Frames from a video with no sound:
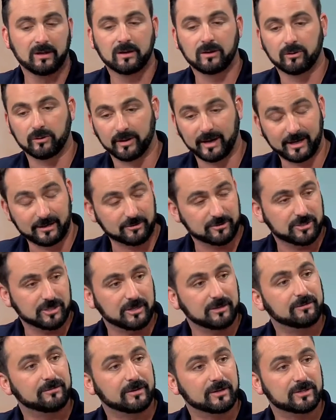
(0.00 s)
or
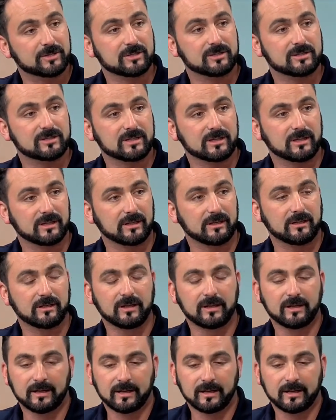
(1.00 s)
energy efficiency,